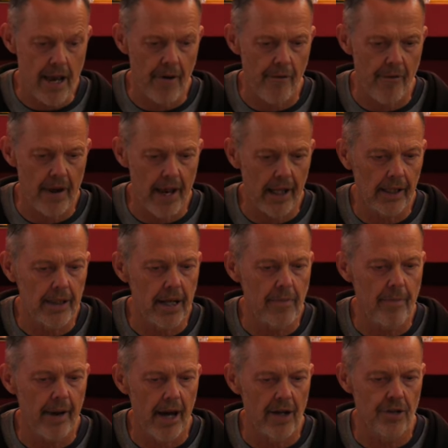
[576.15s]
a
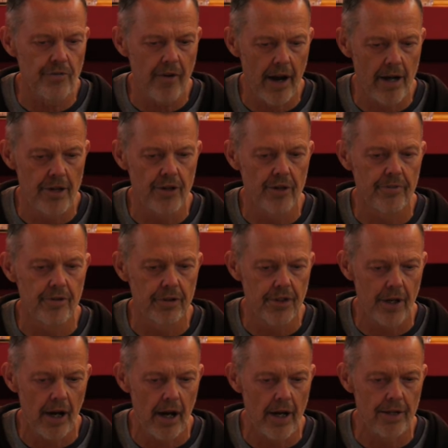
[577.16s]
reality-based range of
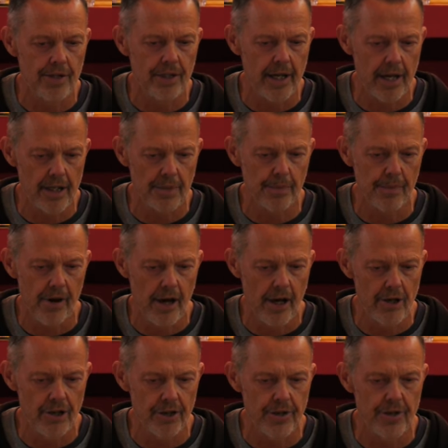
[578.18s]
desires and
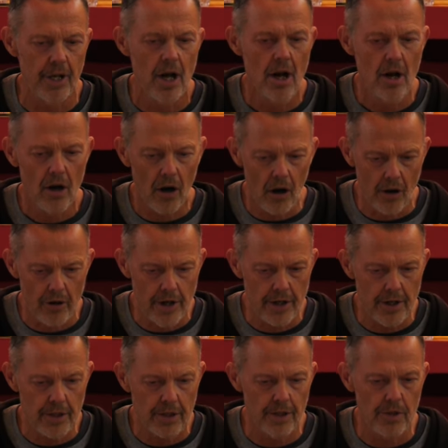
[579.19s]
aspirations
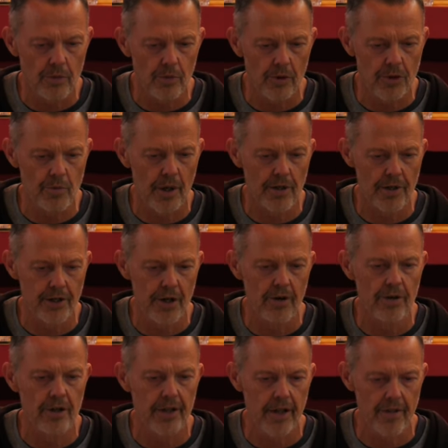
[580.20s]
oriented towards one's
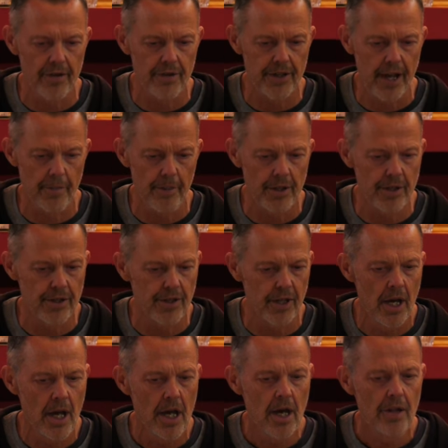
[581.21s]
own and others' happiness,
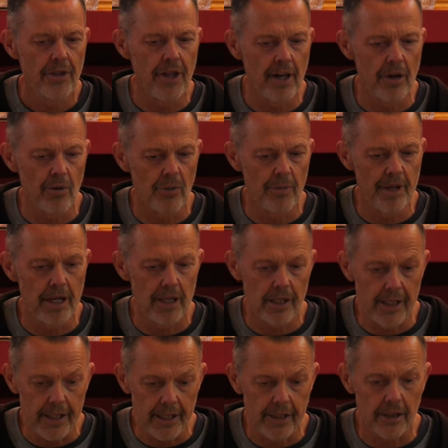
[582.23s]
there will be
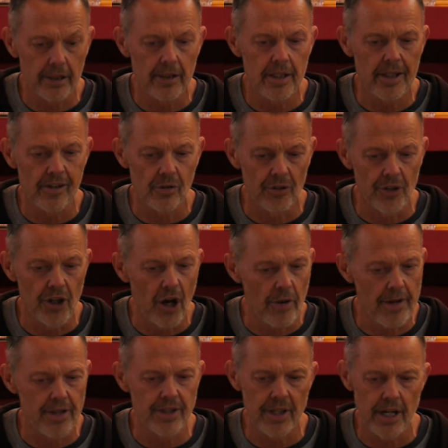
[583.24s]
little or no
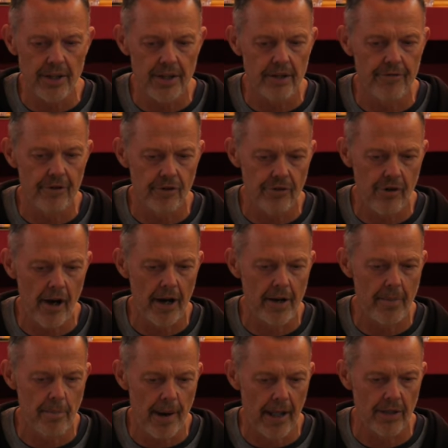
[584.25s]
incentive to try to
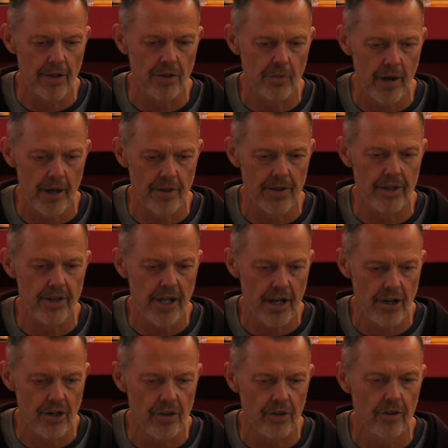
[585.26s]
balance one's
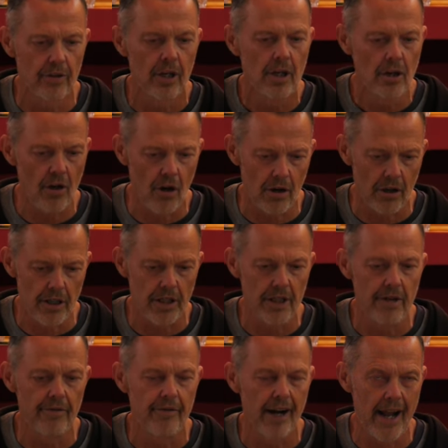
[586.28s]
attentional,
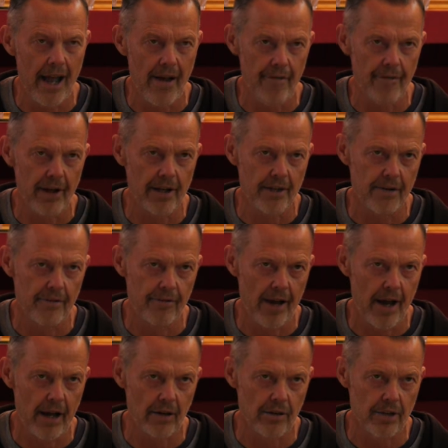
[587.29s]
cognitive, and affective
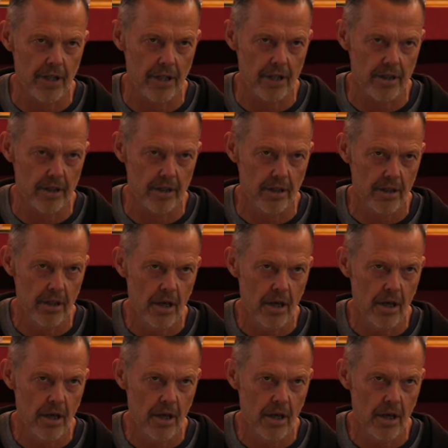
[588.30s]
faculties.